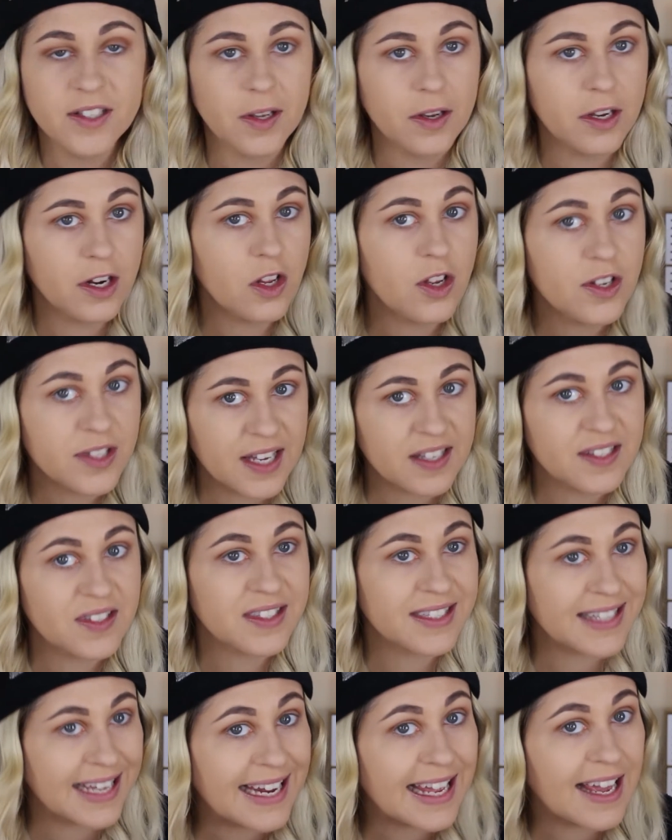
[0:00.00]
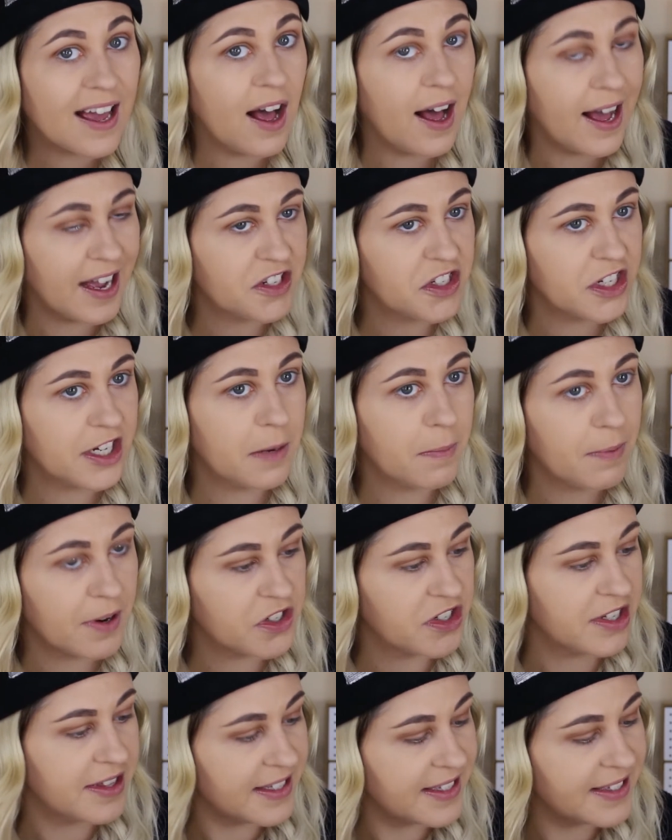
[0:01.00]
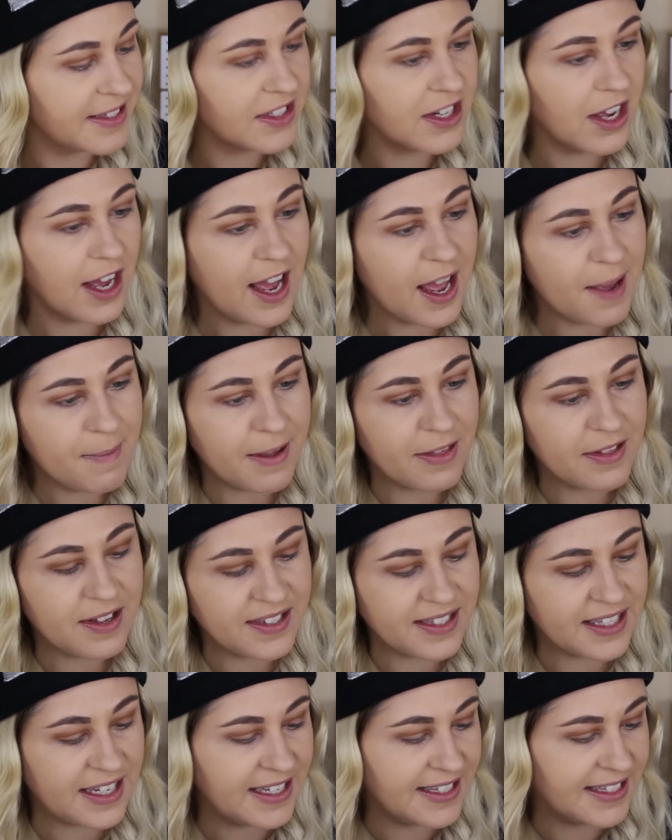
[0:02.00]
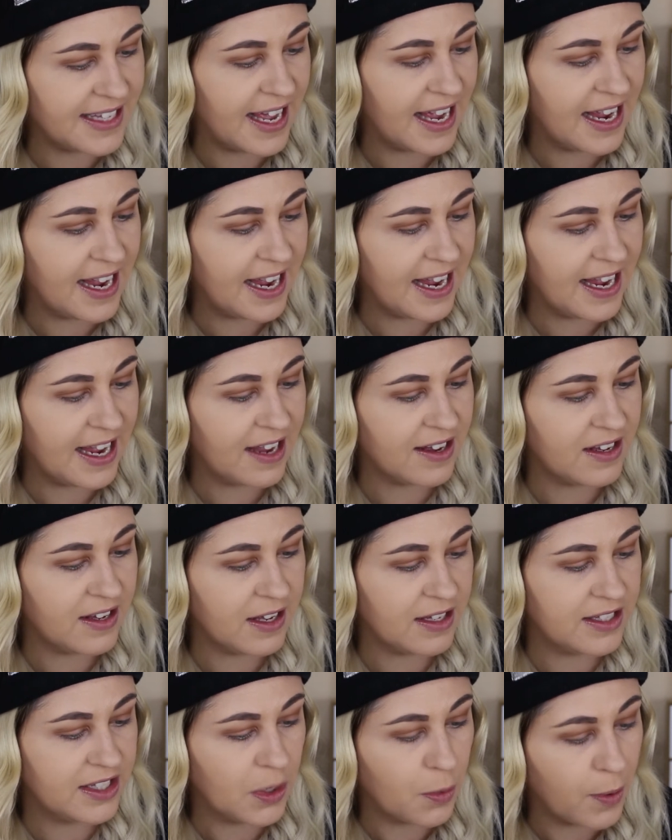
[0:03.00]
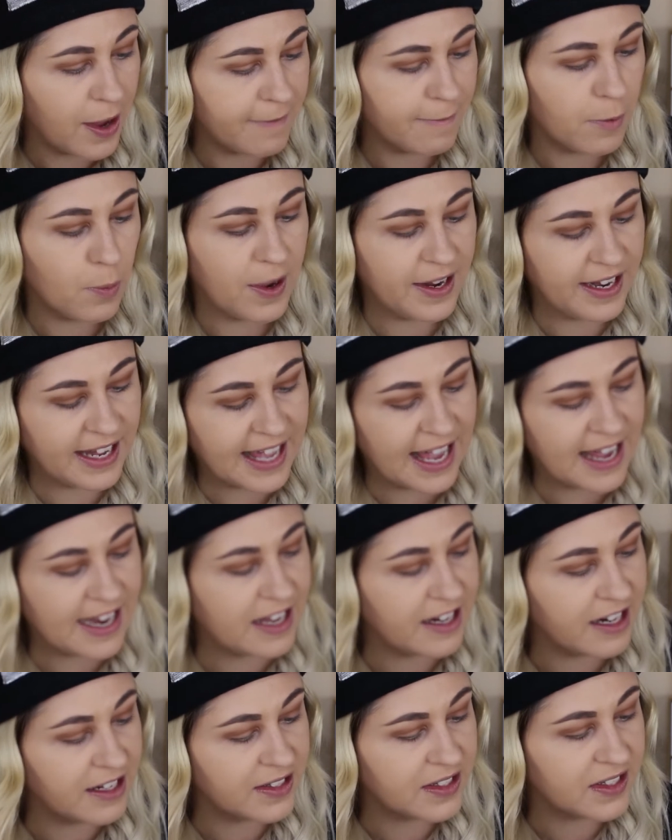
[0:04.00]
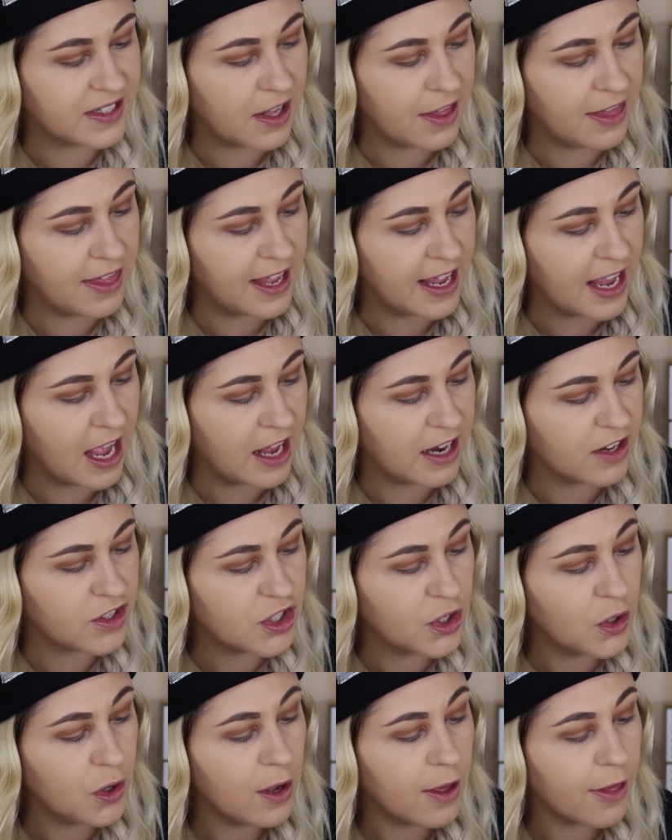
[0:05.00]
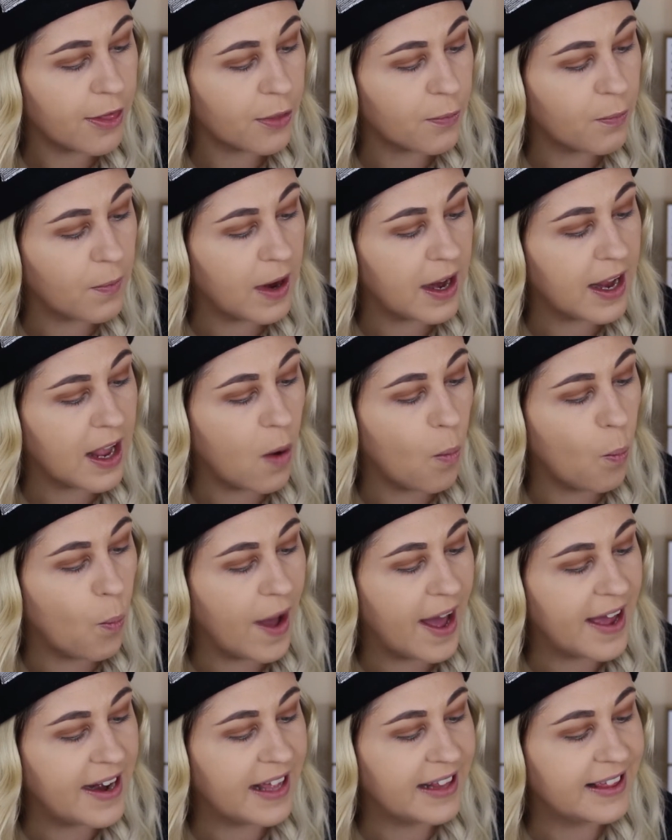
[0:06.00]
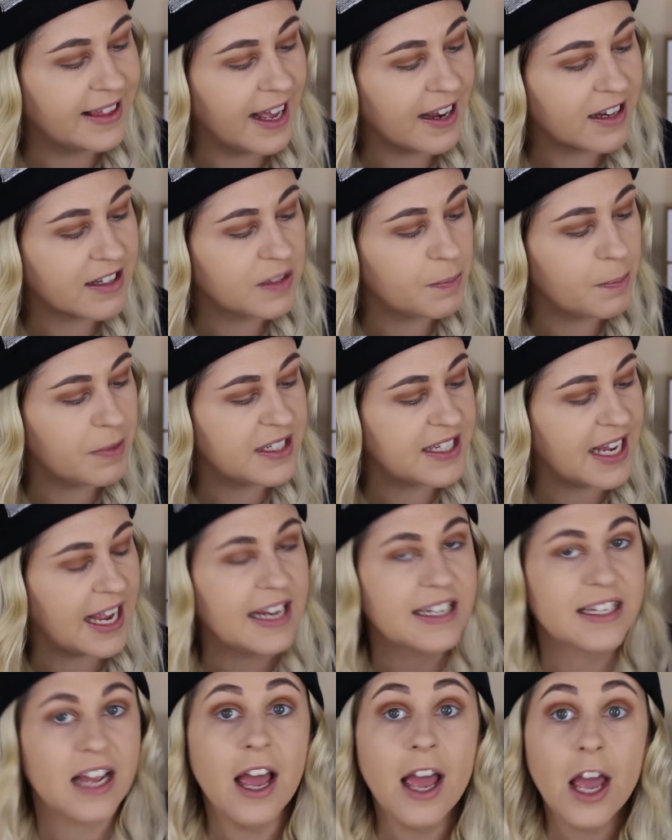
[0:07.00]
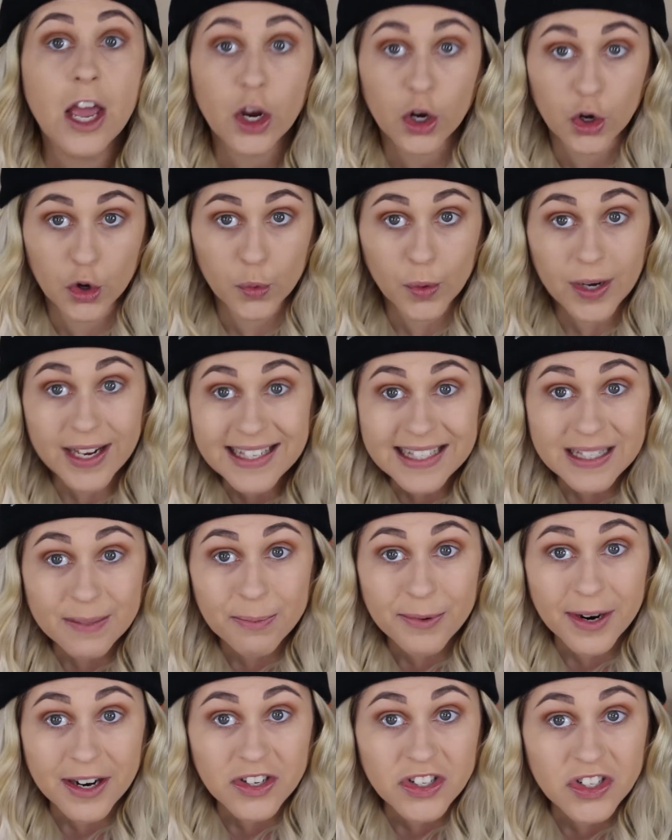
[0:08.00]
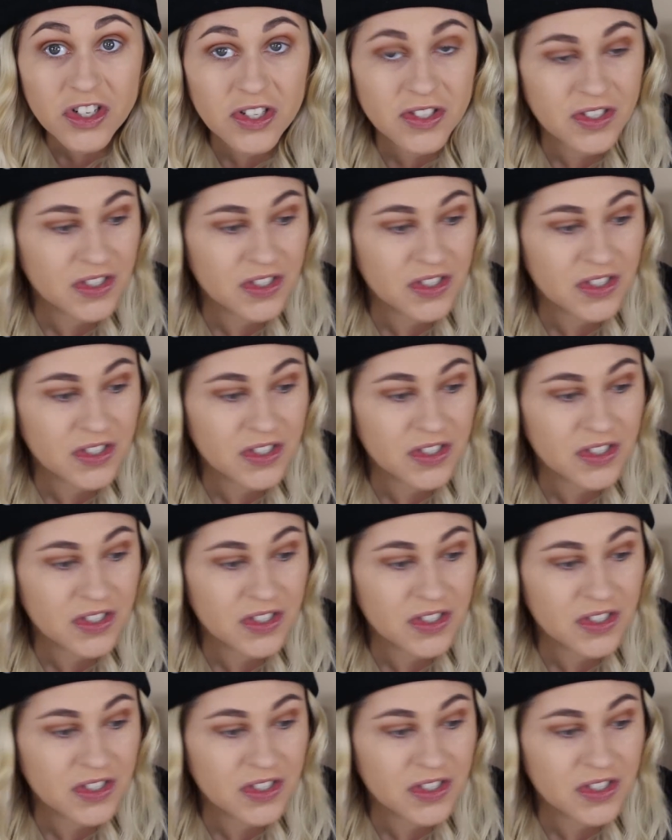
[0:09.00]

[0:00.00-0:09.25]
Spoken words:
So I'm going to use a skinnier eyeshadow brush this time. This is a Zoeva one again, and it's the 231 Luxe Petite crease brush.